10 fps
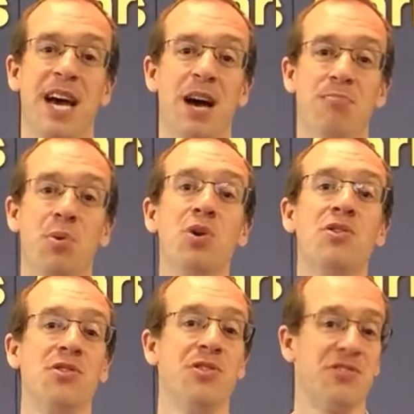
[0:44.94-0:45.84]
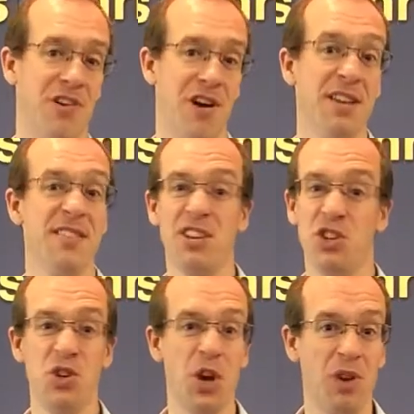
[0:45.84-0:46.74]
and put to the side, things
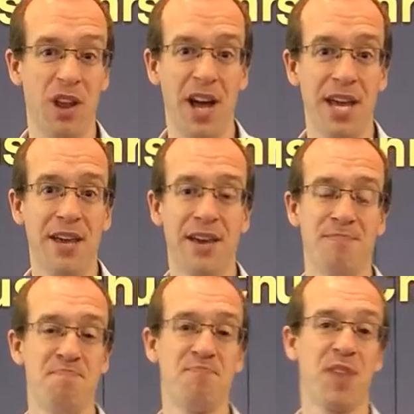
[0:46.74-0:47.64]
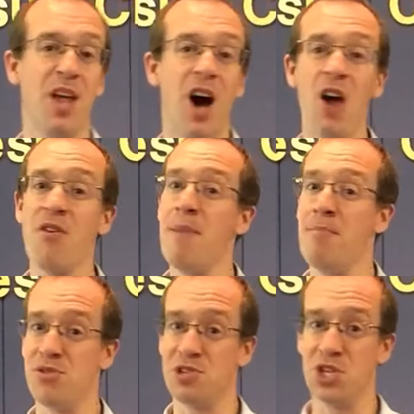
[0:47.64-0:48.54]
you don't like. I
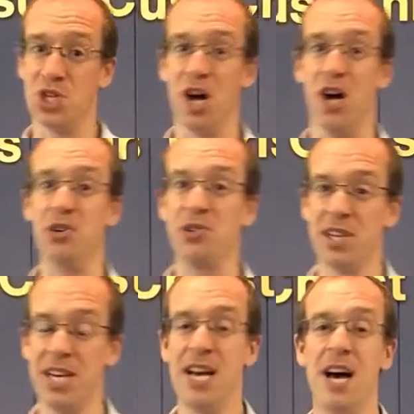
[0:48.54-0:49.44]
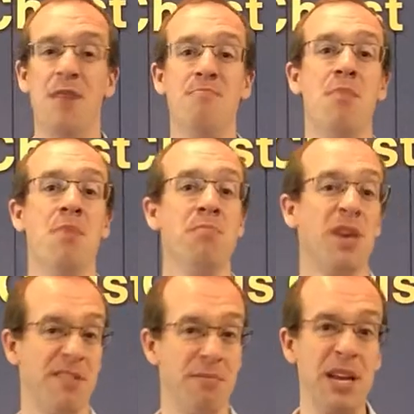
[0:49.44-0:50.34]
remember as a child, my mum
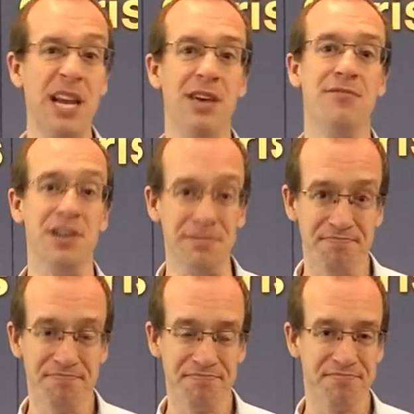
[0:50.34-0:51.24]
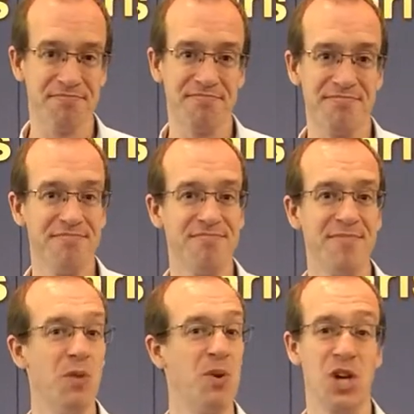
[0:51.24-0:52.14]
giving me liver,
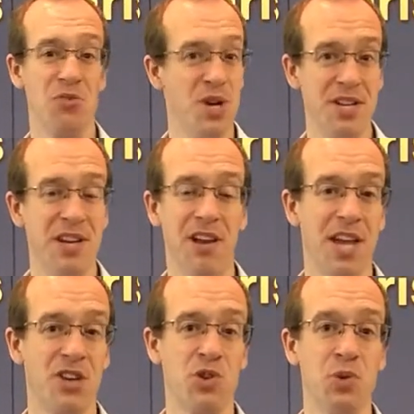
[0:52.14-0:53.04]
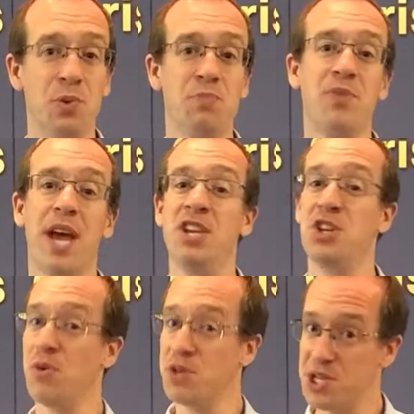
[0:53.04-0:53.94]
which I really didn't like at all. And you
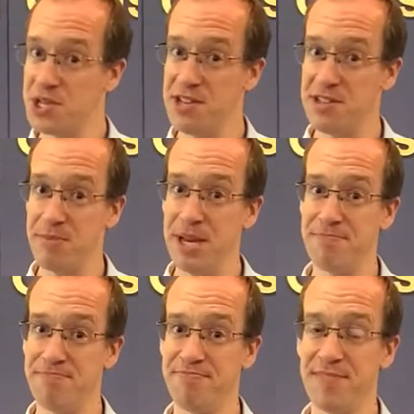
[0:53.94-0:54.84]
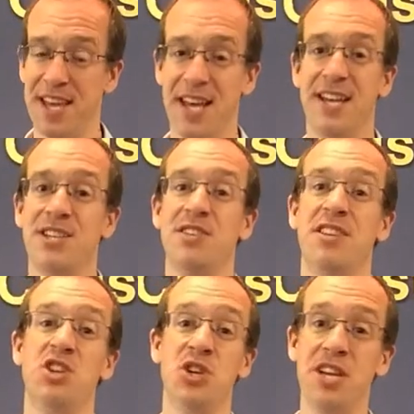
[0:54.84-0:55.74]
know what she said to me? She
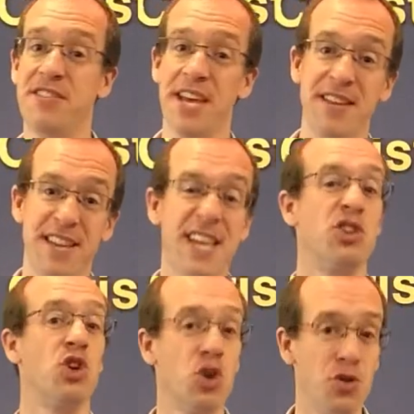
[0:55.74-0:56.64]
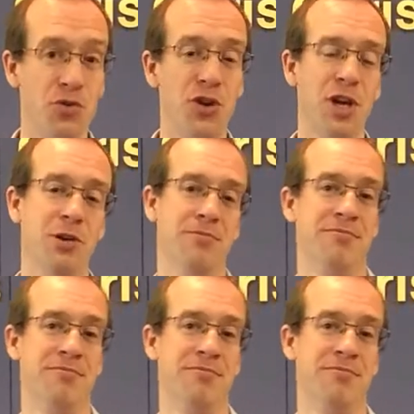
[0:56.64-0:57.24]
said, "You need to eat it, it's good for you."